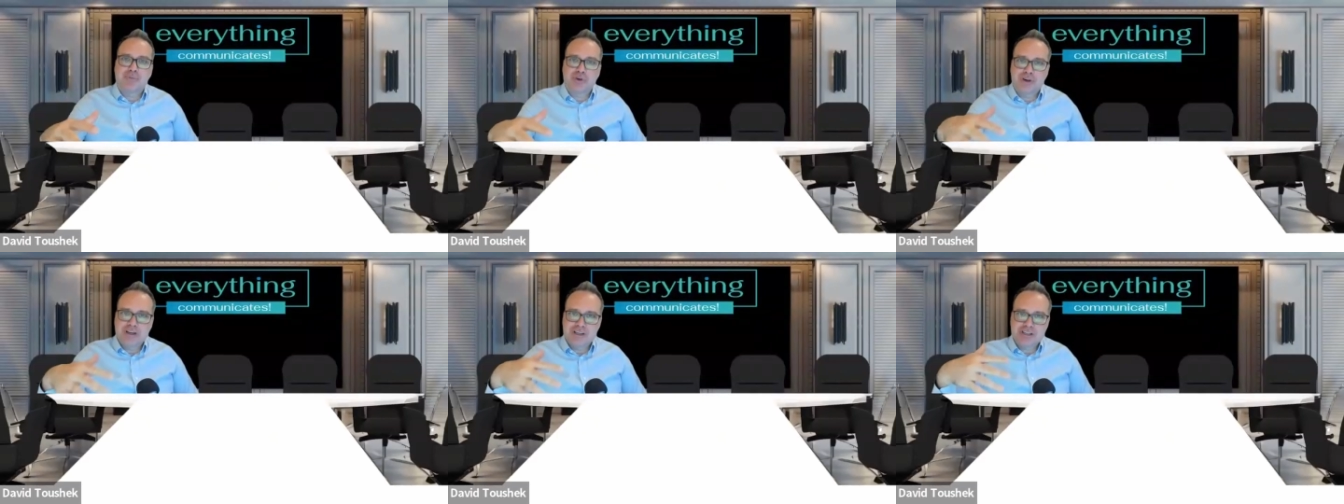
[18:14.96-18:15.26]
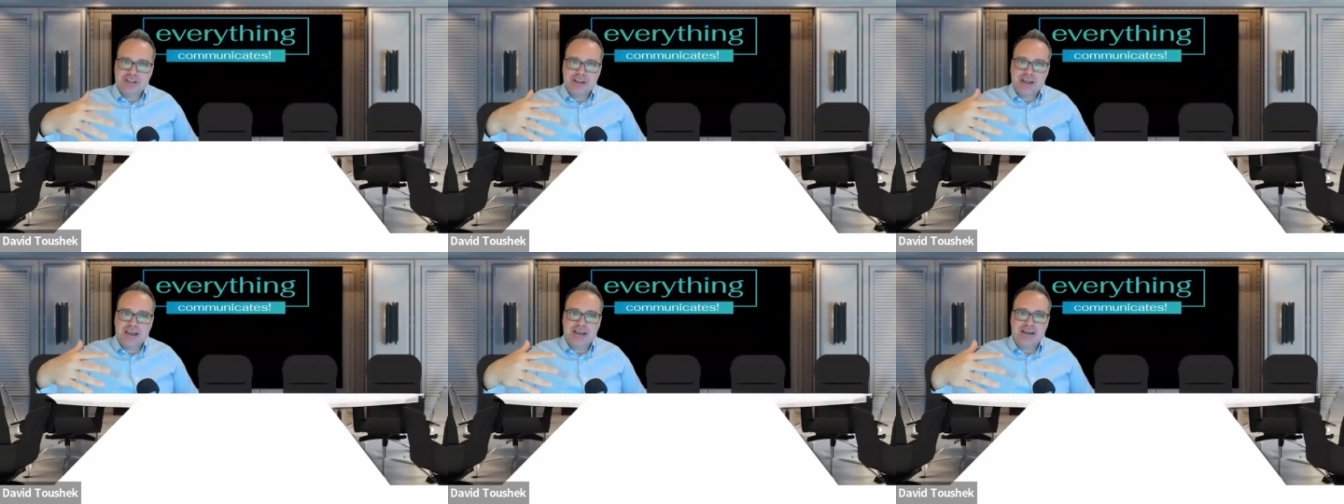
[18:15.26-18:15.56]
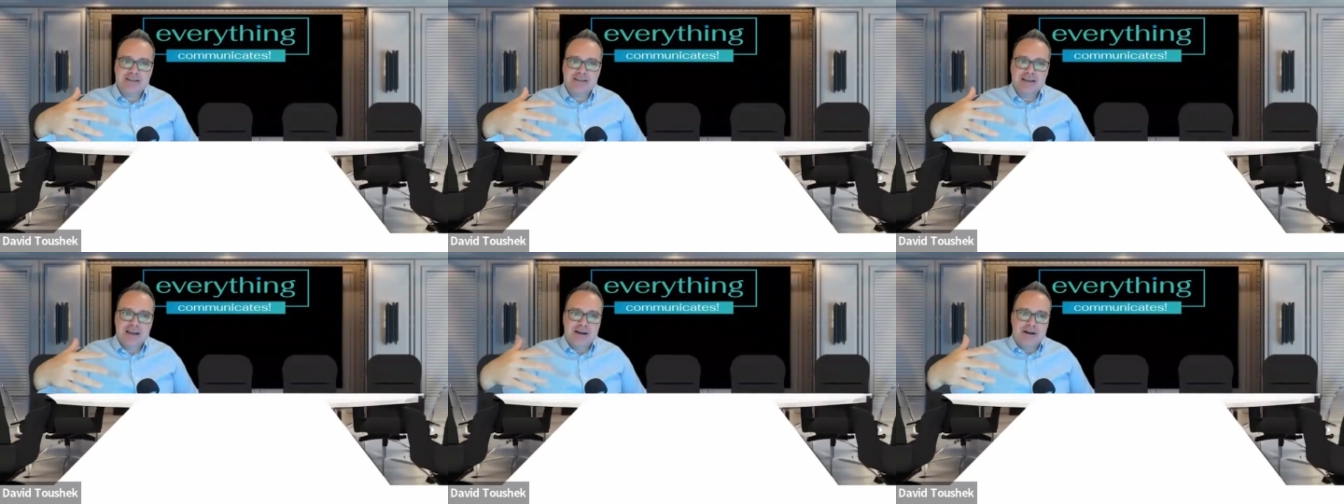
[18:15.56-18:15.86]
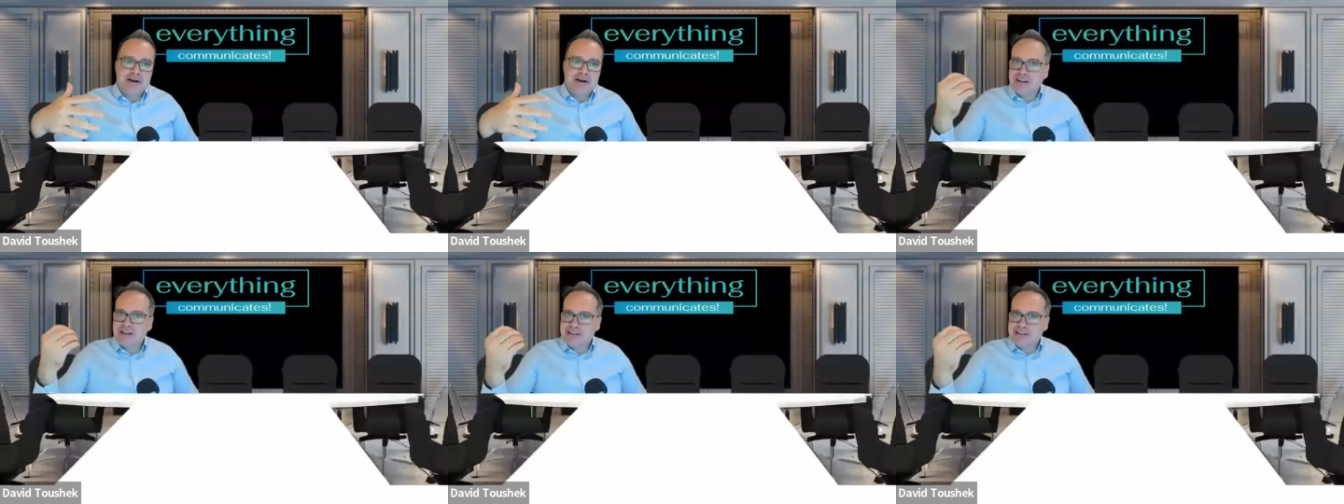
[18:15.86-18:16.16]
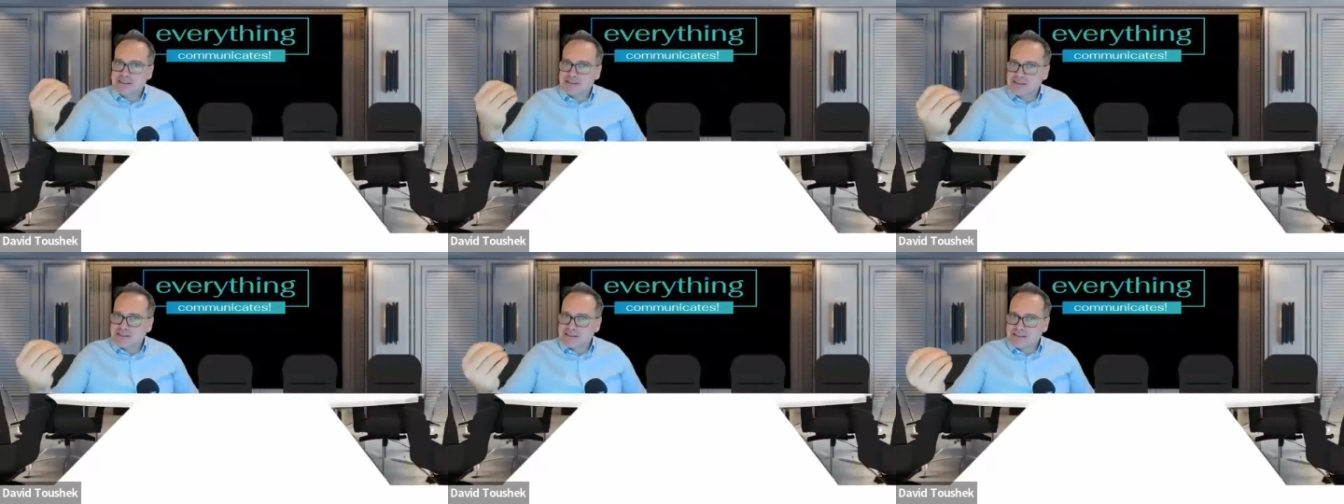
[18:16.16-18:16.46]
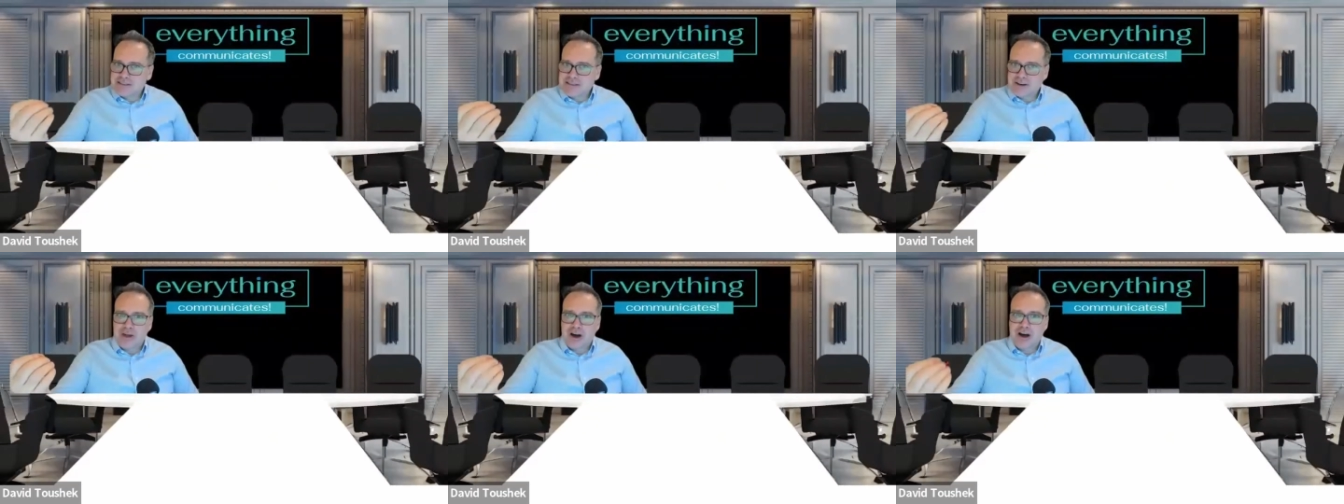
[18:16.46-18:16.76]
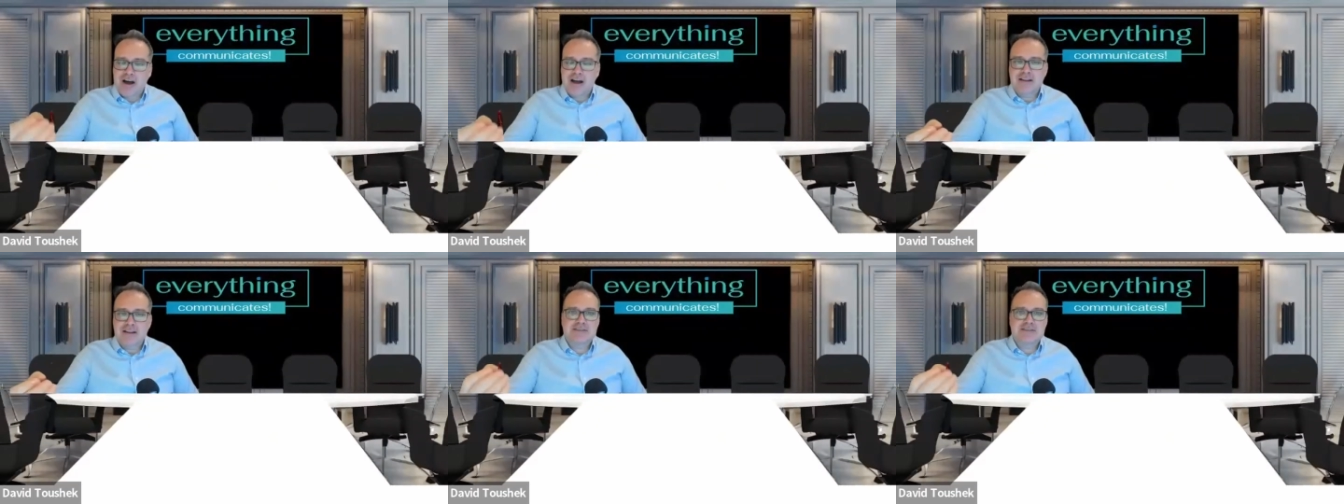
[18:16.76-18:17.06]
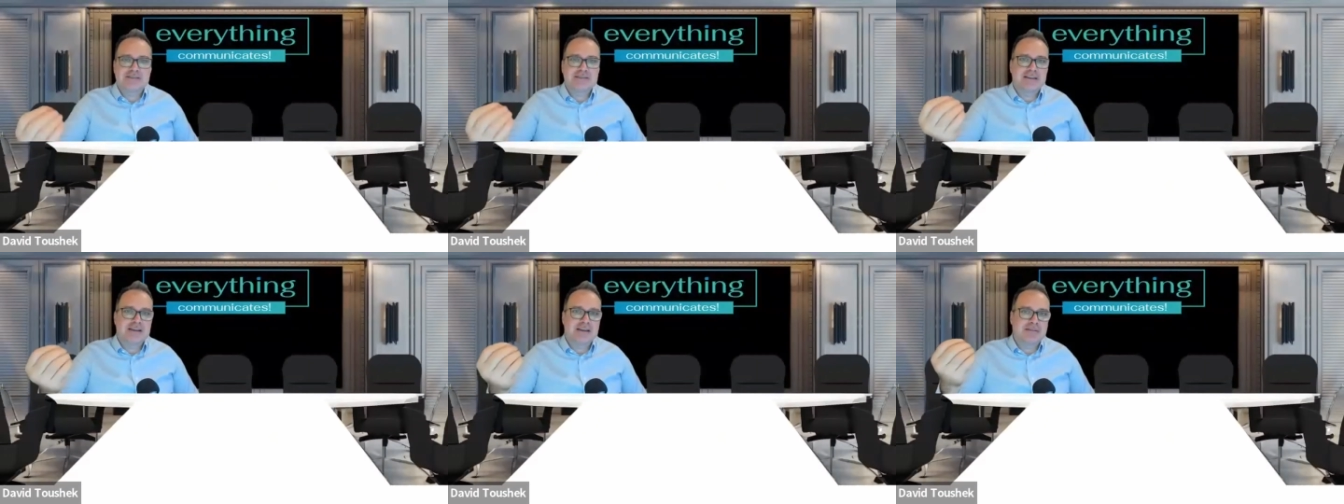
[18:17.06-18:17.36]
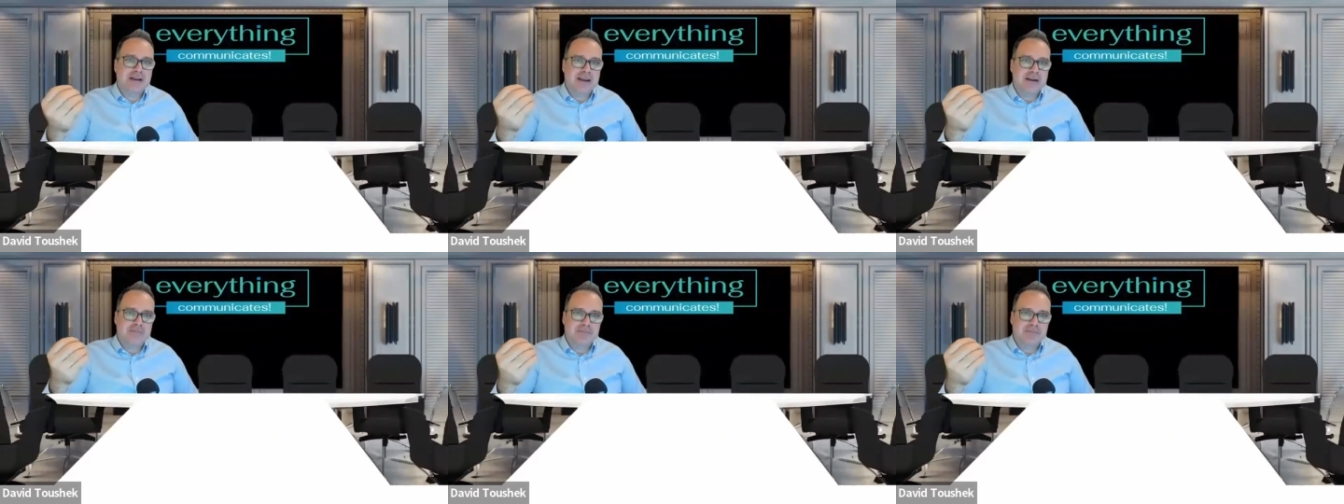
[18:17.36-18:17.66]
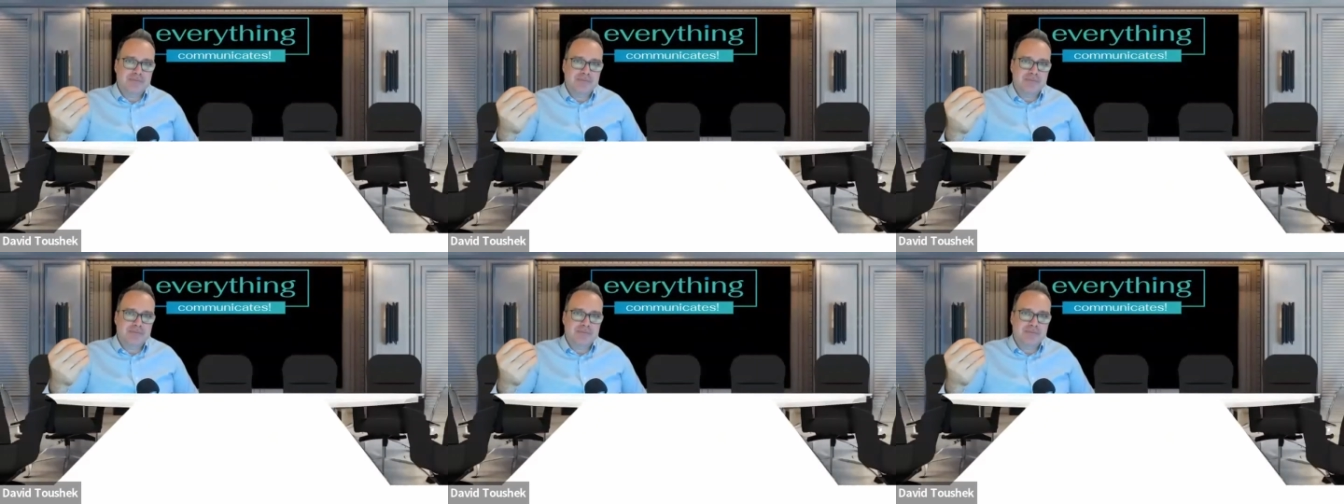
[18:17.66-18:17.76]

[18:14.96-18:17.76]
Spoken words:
appreciate various thoughts and